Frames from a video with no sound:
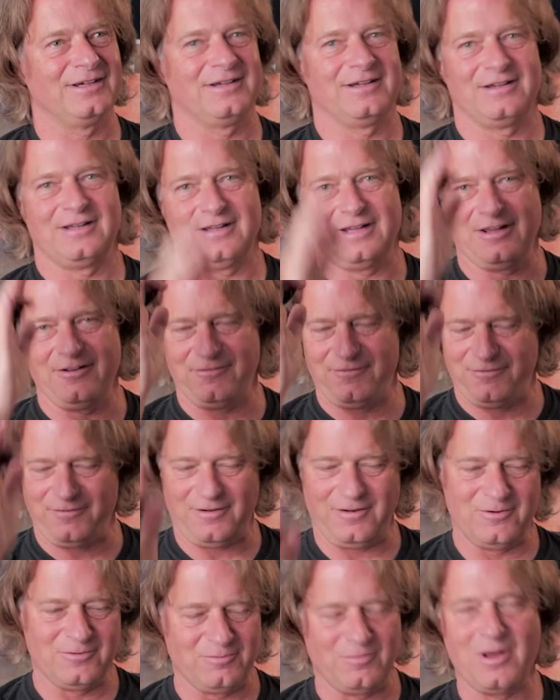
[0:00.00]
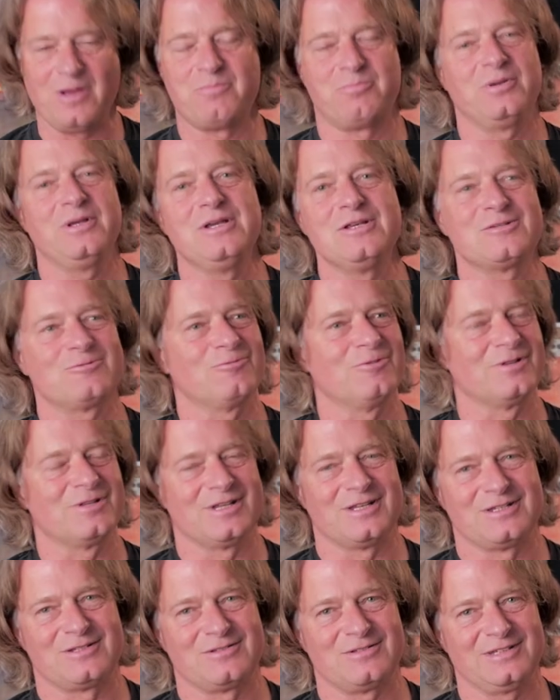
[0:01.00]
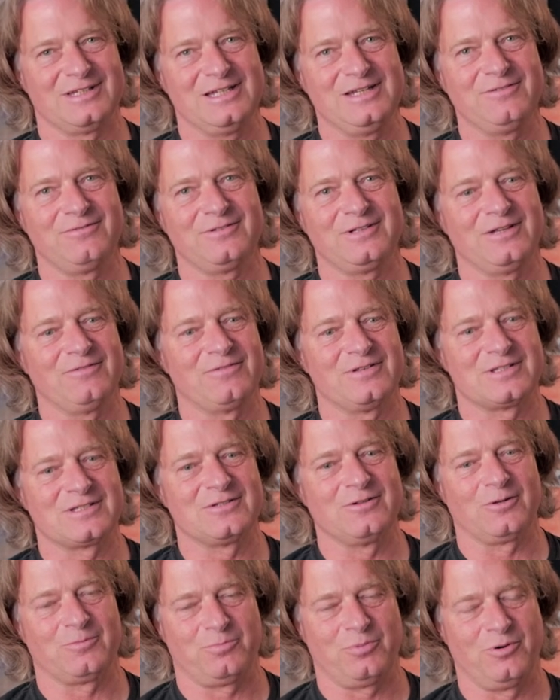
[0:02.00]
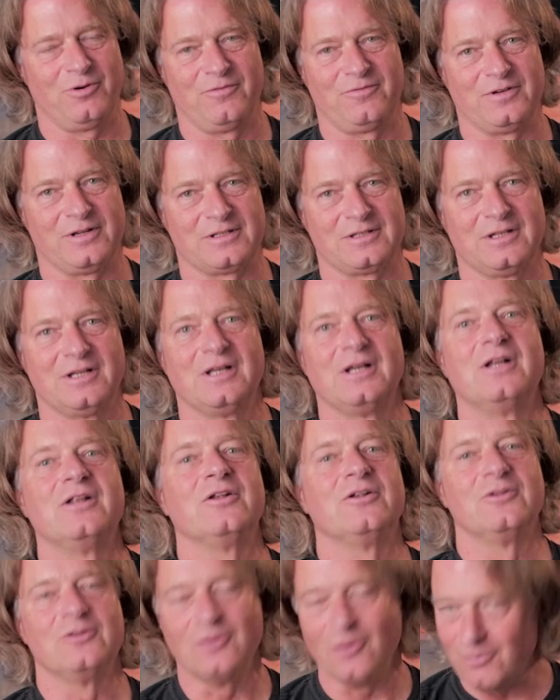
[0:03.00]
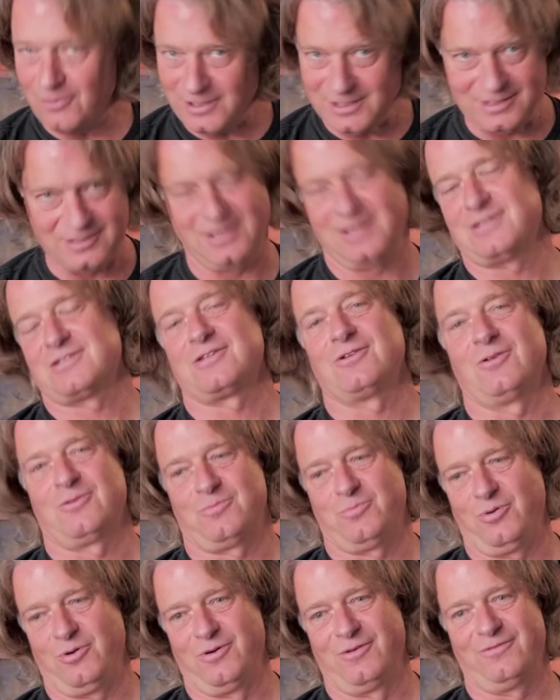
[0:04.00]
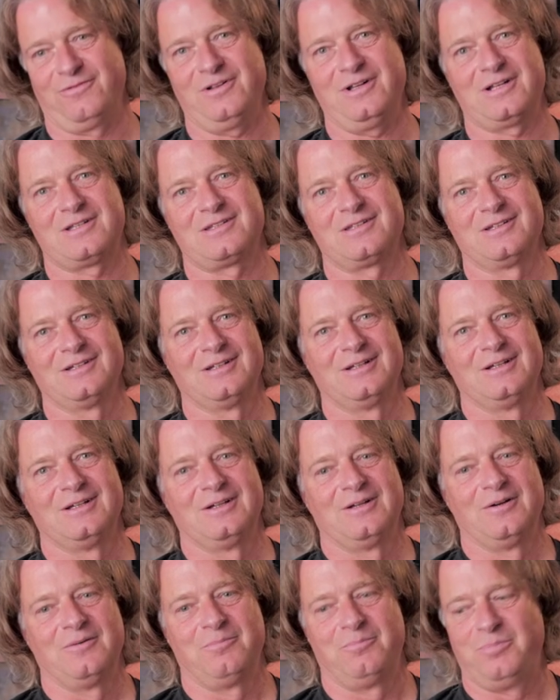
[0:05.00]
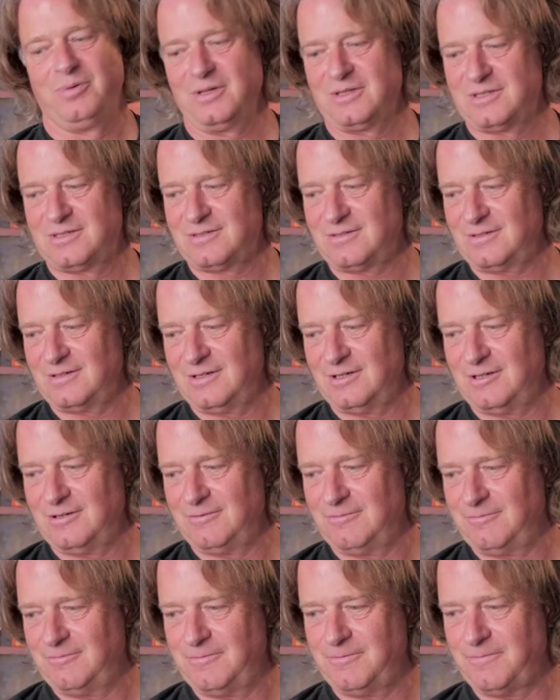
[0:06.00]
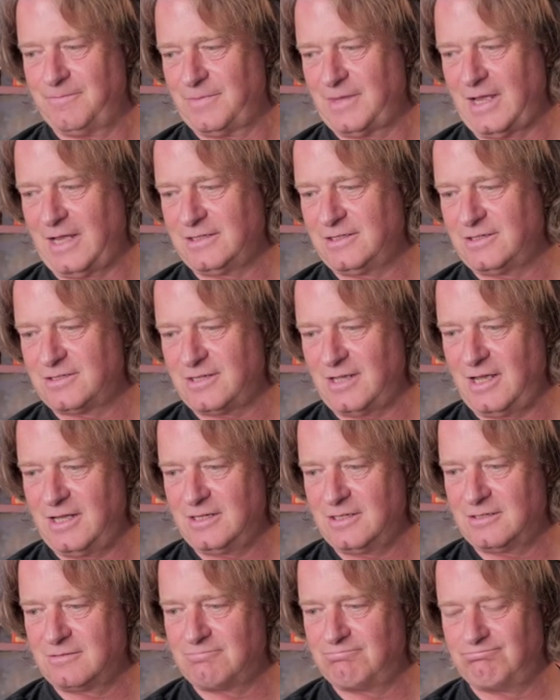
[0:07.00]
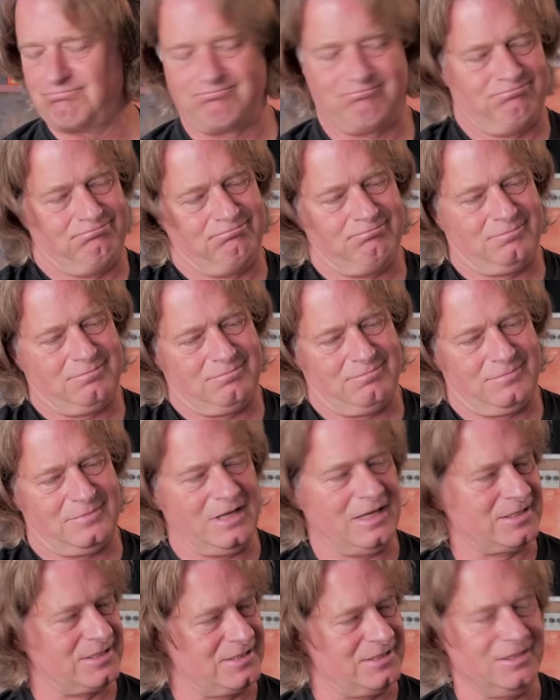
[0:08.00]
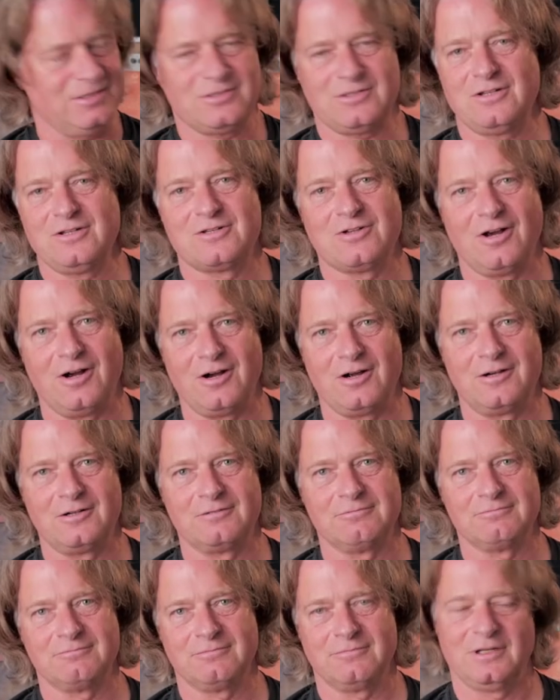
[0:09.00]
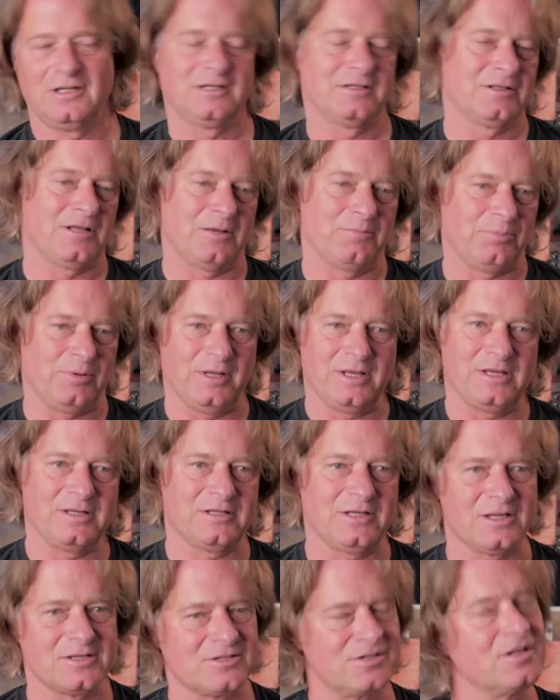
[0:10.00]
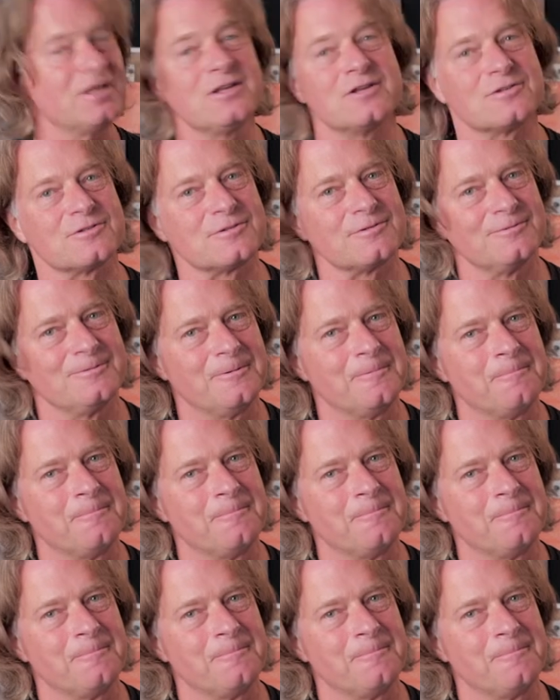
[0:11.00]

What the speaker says: have found my peace with it, even if it's not perfect. Knowing that's not perfect, but I decided that's this guitar and I play it as it is.